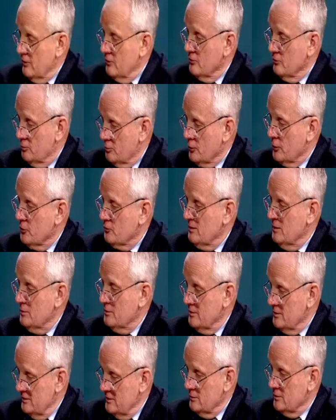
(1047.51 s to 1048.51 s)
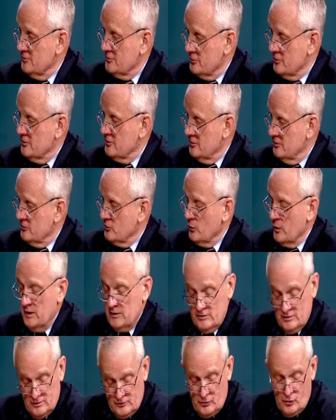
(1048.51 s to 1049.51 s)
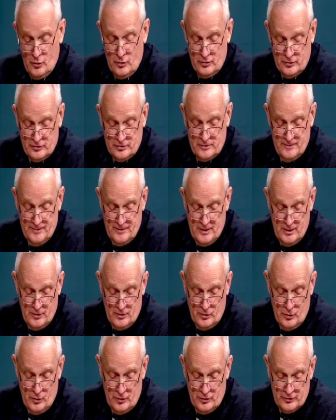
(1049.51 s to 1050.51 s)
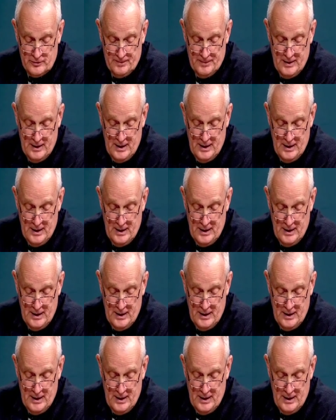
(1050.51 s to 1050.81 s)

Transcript: you approach people and deal with certain situations, of course.